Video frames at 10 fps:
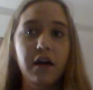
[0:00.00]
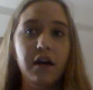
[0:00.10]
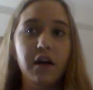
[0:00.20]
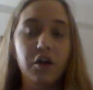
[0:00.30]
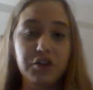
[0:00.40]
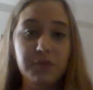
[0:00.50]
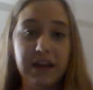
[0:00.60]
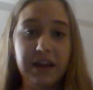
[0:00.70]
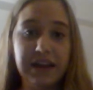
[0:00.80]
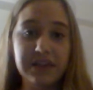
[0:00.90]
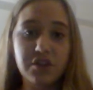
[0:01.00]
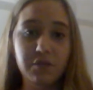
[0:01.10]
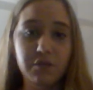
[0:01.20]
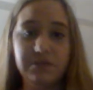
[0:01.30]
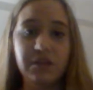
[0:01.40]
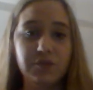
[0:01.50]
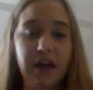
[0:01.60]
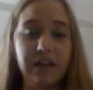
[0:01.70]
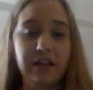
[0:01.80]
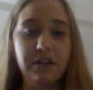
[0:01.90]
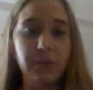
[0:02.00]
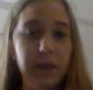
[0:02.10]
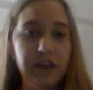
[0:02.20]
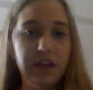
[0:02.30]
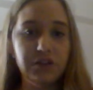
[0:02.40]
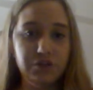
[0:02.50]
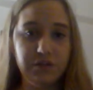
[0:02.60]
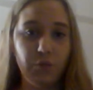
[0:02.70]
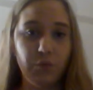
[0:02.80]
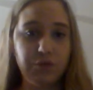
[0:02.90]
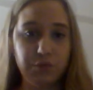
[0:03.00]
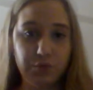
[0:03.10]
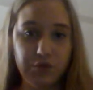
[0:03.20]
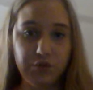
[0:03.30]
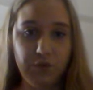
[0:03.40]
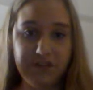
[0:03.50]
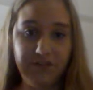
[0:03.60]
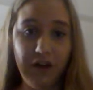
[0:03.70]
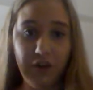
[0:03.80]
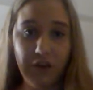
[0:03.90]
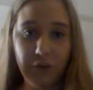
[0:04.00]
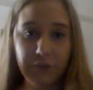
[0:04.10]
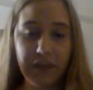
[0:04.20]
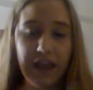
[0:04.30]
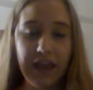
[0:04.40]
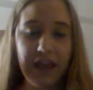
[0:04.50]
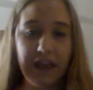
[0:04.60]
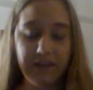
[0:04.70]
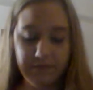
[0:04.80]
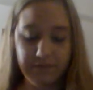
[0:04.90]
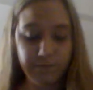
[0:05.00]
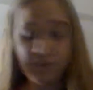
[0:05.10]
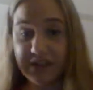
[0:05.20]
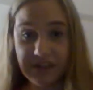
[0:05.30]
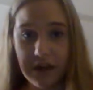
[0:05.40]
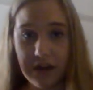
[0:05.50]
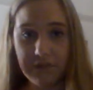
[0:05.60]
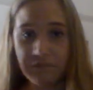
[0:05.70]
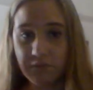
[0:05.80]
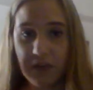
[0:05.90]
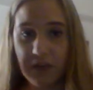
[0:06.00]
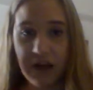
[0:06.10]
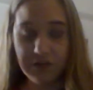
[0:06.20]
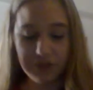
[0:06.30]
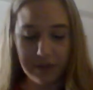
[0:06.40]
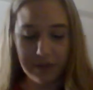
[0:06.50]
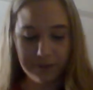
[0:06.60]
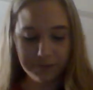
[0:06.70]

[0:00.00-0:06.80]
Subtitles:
argument against homosexuality, you're picking and choosing which rules you want to follow, and that's not how it should be.